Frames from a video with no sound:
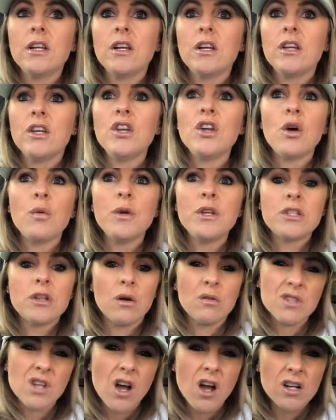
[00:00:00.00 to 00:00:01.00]
you know, we
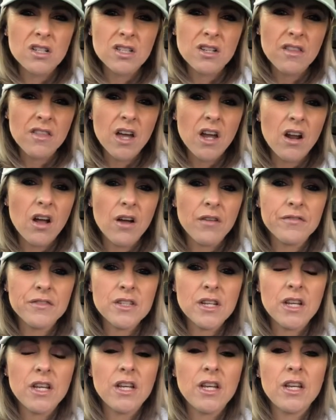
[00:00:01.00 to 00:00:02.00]
don't talk to that
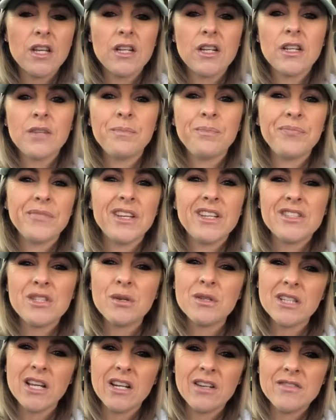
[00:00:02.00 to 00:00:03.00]
often. And so
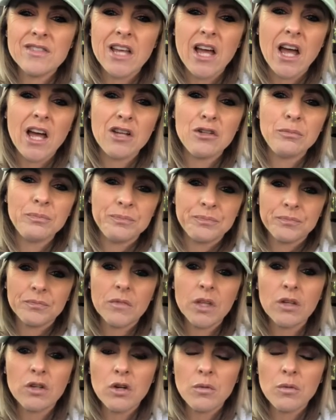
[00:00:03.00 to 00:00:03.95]
it's kind of sad. Good